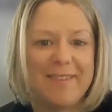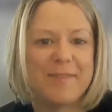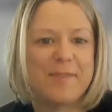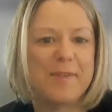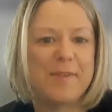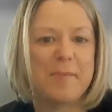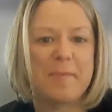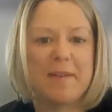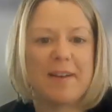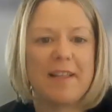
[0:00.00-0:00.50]

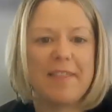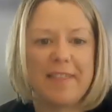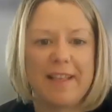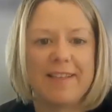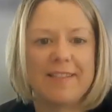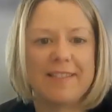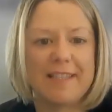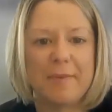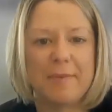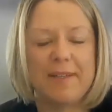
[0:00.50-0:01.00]
There's so many
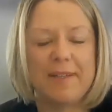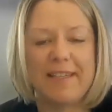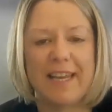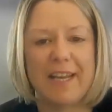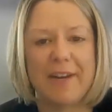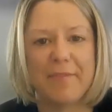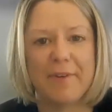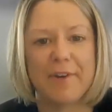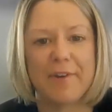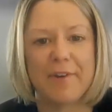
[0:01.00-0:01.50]
things that we
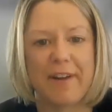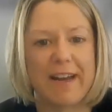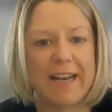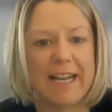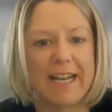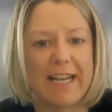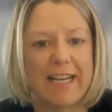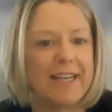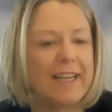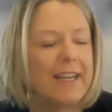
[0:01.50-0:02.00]
take for
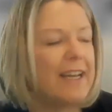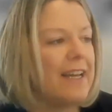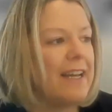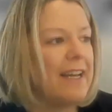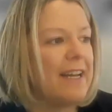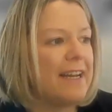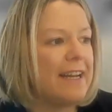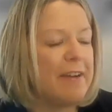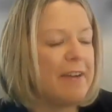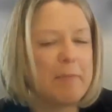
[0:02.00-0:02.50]
granted.
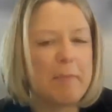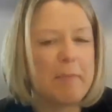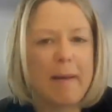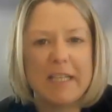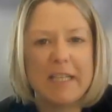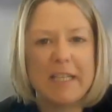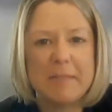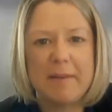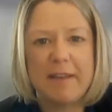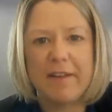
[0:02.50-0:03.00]
It
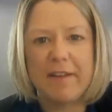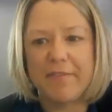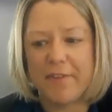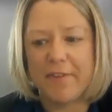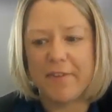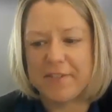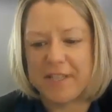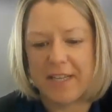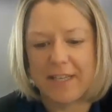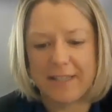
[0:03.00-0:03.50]
reminds me of
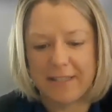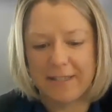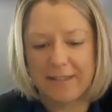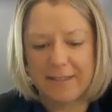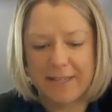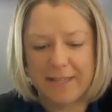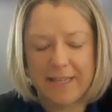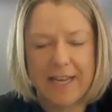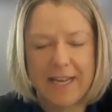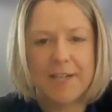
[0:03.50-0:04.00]
there's like
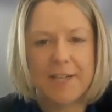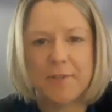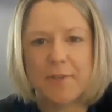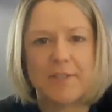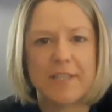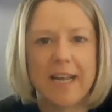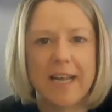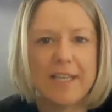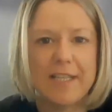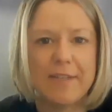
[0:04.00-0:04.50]
the
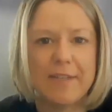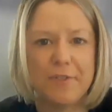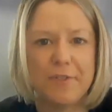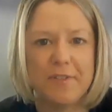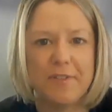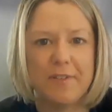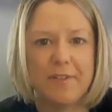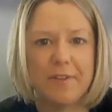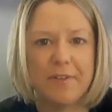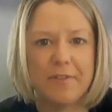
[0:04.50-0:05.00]
exercise of
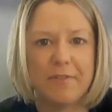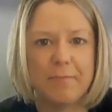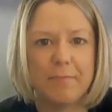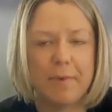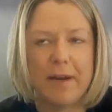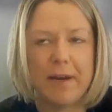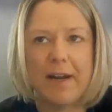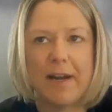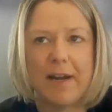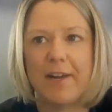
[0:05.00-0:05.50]

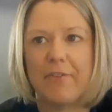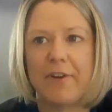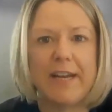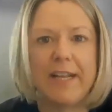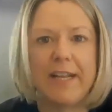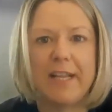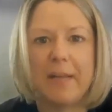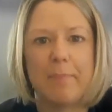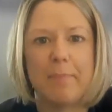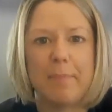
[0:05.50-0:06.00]

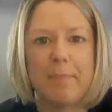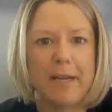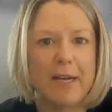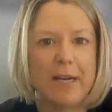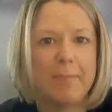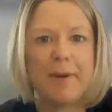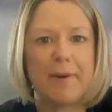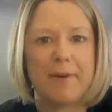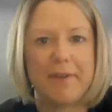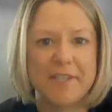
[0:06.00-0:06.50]
creating a
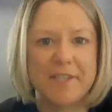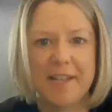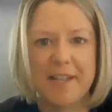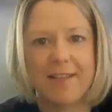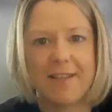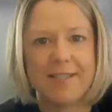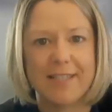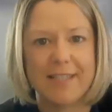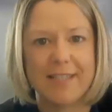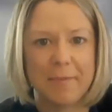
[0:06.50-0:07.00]
peanut butter and
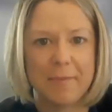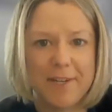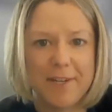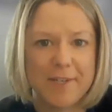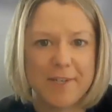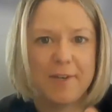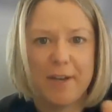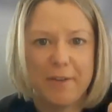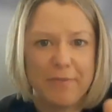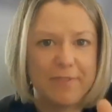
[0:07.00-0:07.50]
jelly
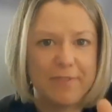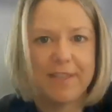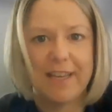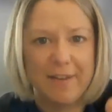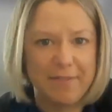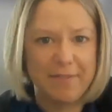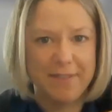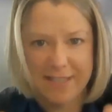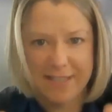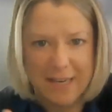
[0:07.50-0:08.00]
sandwich, and you have to
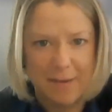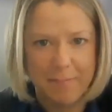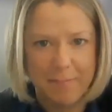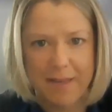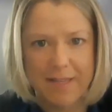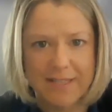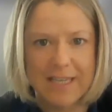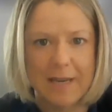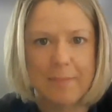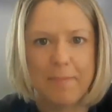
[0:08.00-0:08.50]
give the
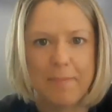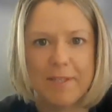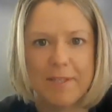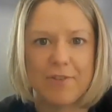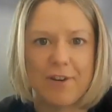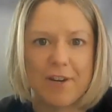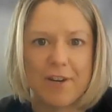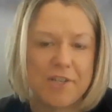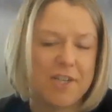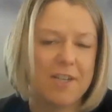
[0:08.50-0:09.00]
step-by-step
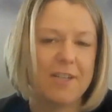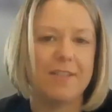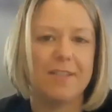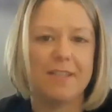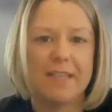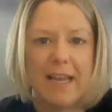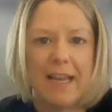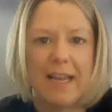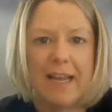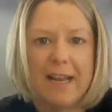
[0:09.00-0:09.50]

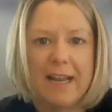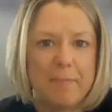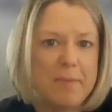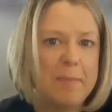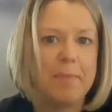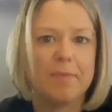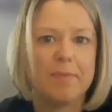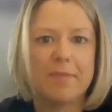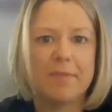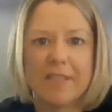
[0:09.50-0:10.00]
instructions. And
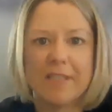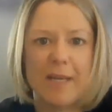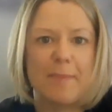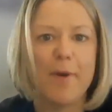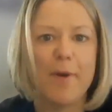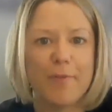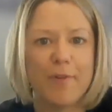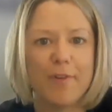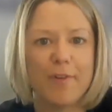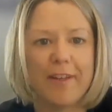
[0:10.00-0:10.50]
people skip
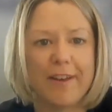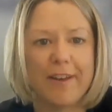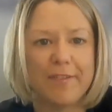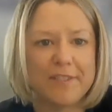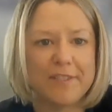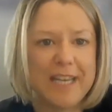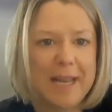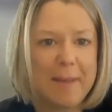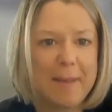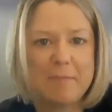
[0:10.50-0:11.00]
over a lot
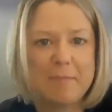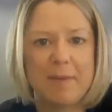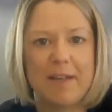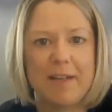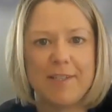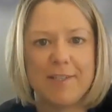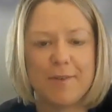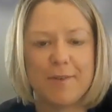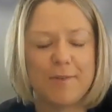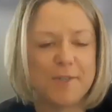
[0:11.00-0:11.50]
of steps
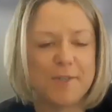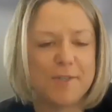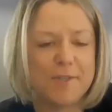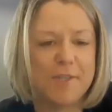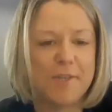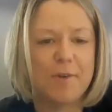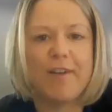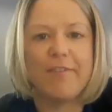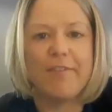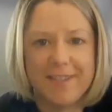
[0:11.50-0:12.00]
because they're just
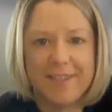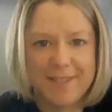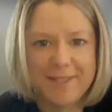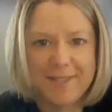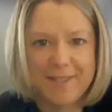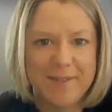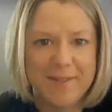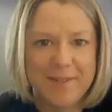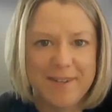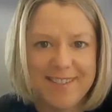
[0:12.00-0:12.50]
so obvious
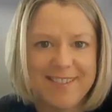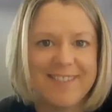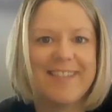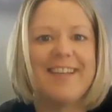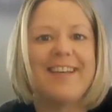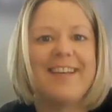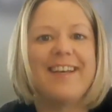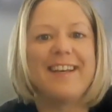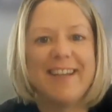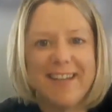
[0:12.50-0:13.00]
to
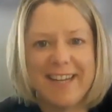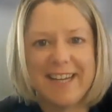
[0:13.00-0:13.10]
us.